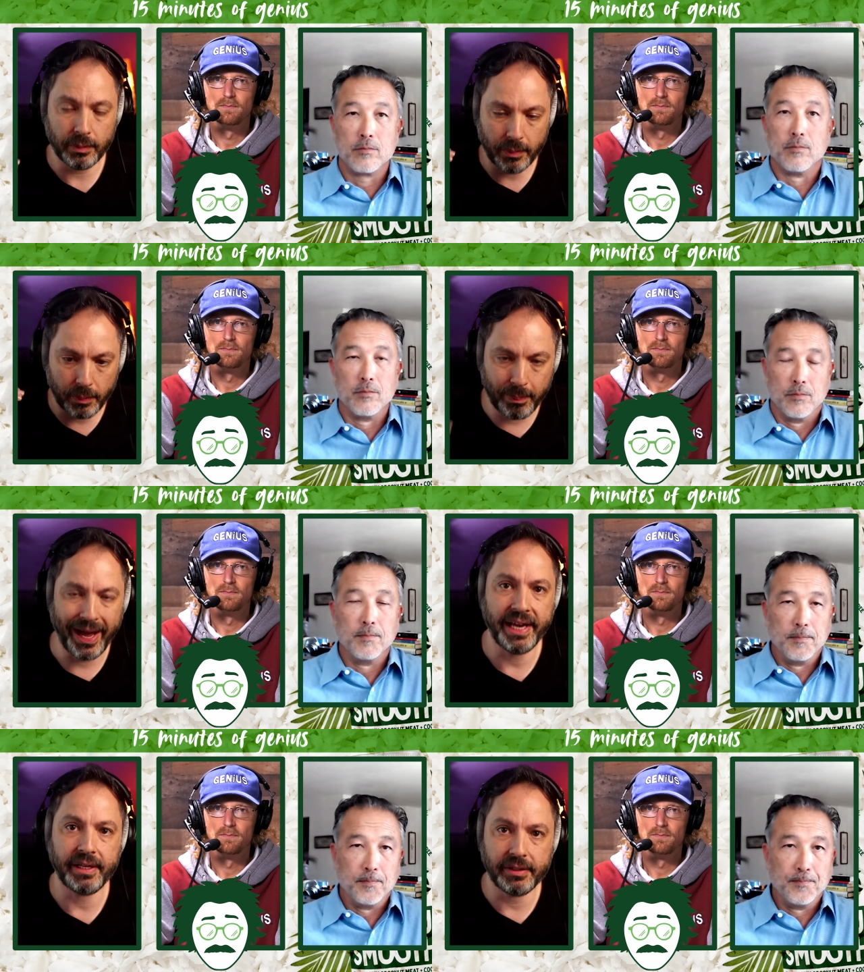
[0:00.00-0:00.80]

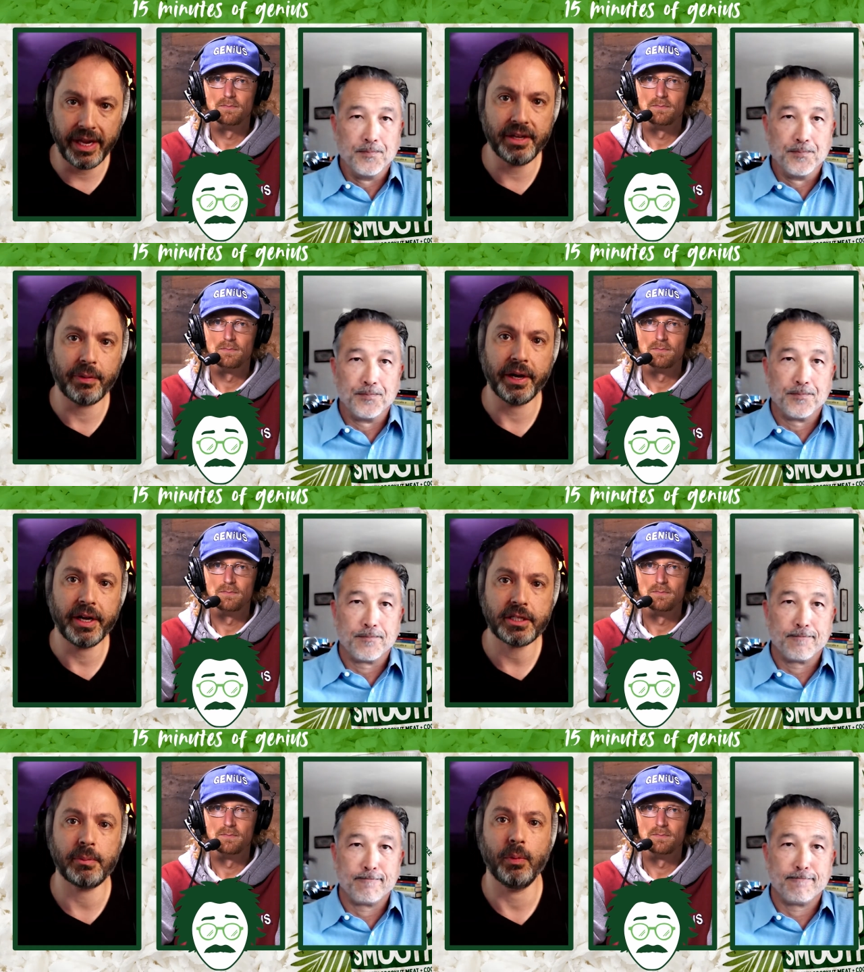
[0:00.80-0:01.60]
Speaker 1: by indirect
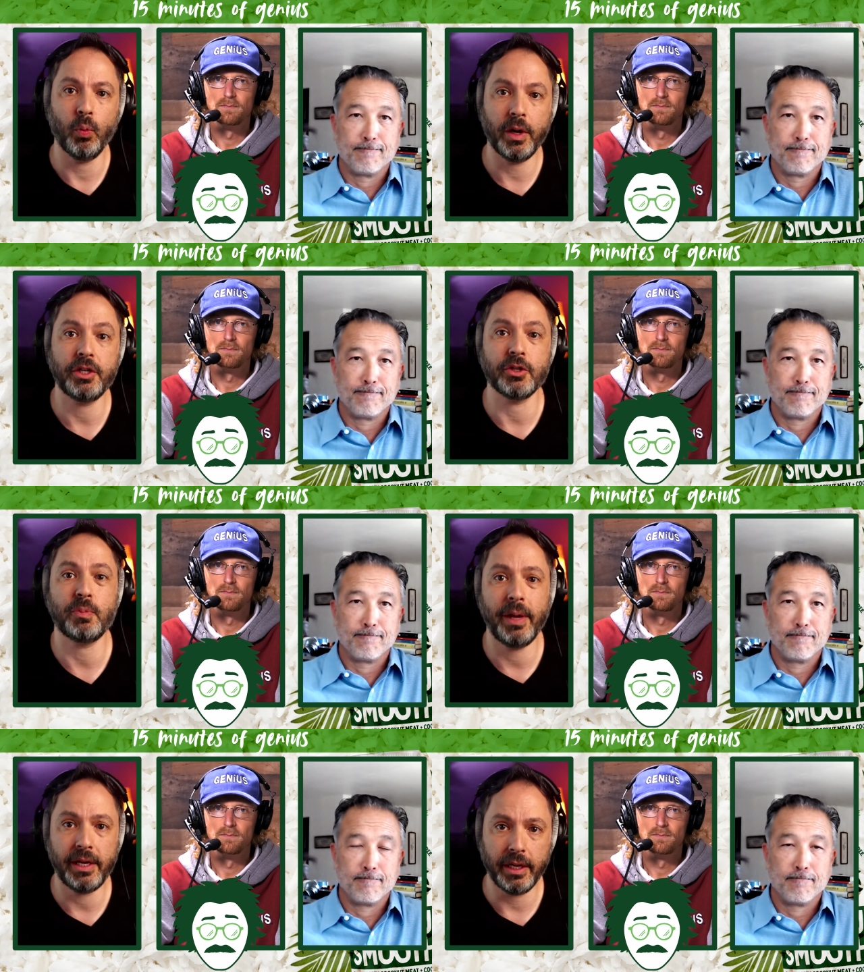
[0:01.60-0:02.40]
customer what you're
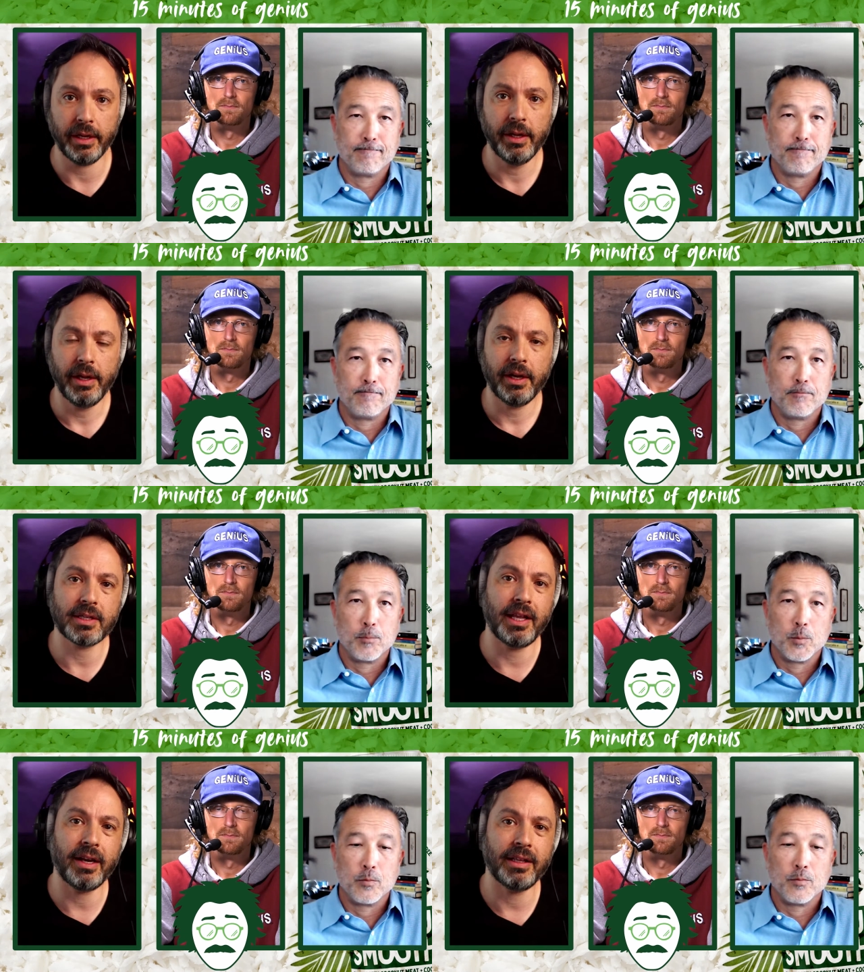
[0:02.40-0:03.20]
spending because a
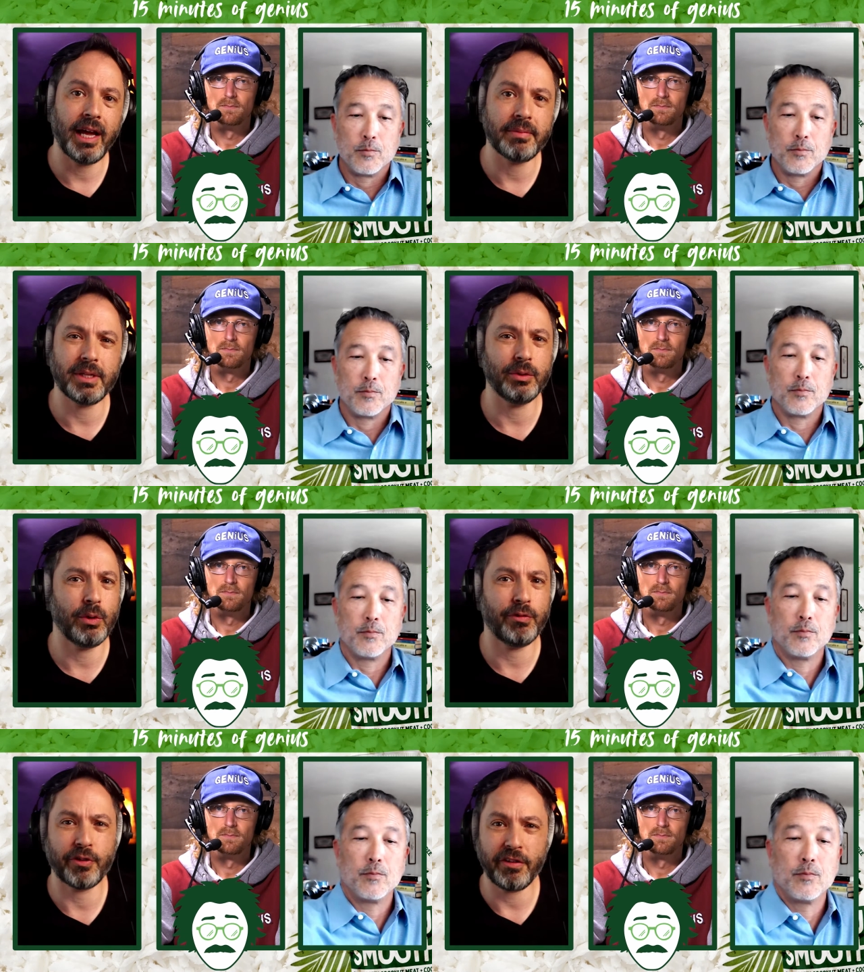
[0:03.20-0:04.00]
lot of times they'll do a
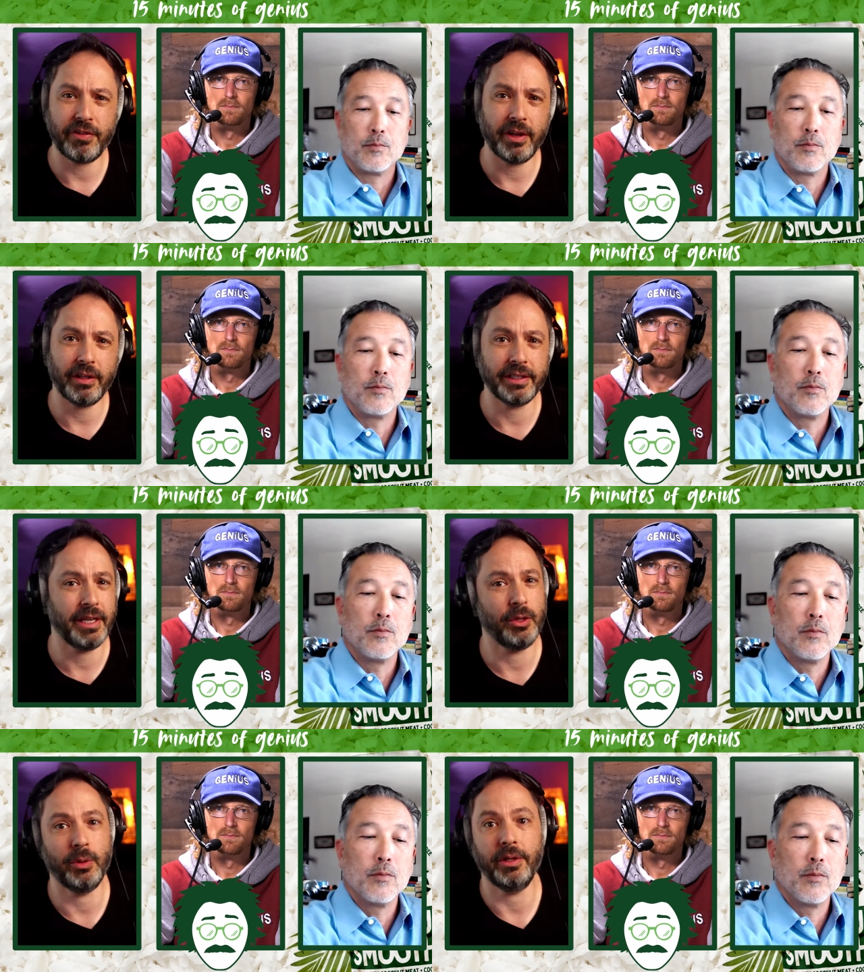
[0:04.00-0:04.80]
free fill and then
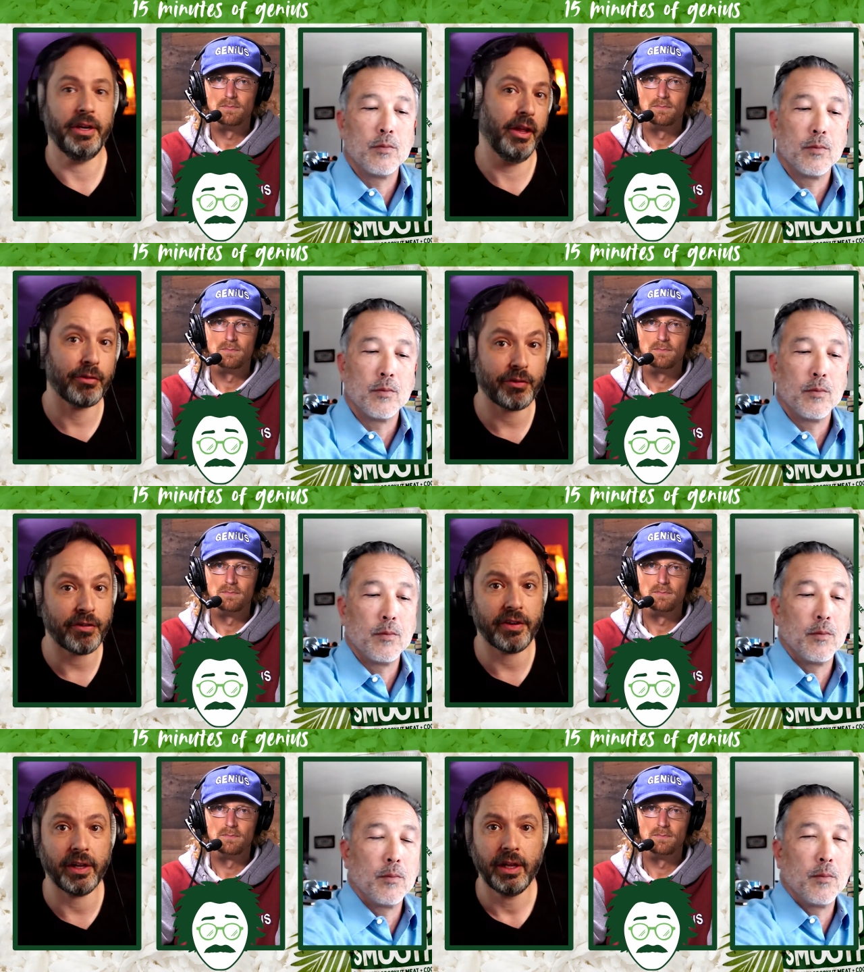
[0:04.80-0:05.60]
do another free
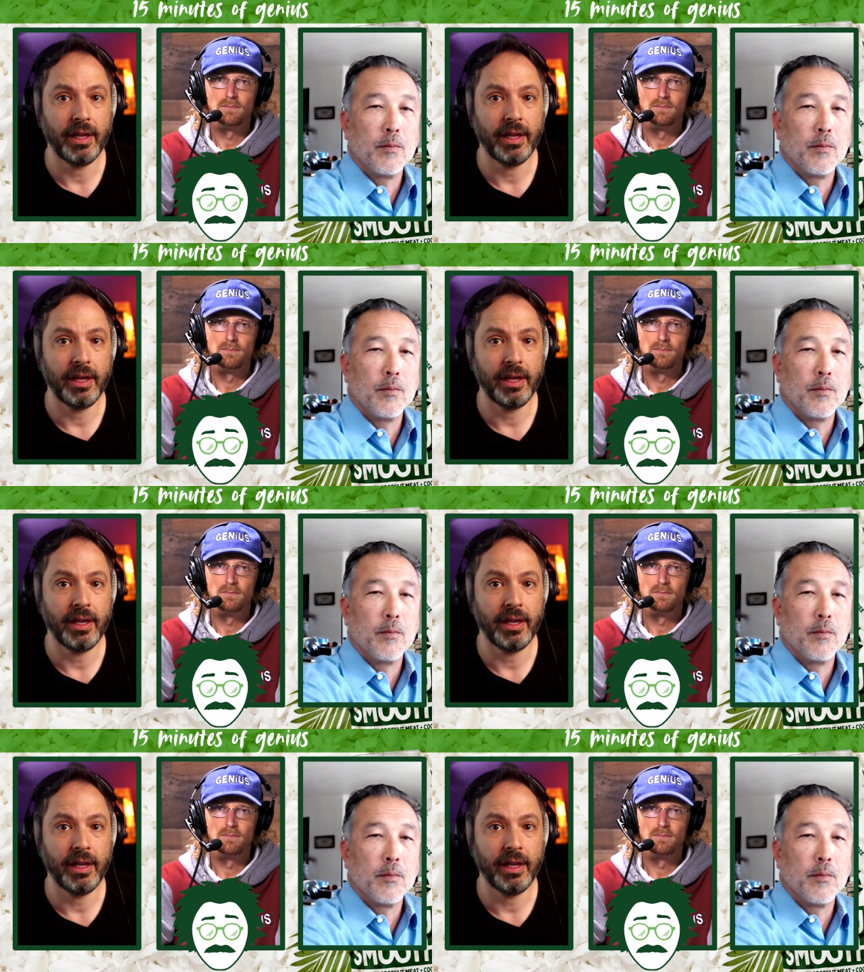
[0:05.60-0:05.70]
fill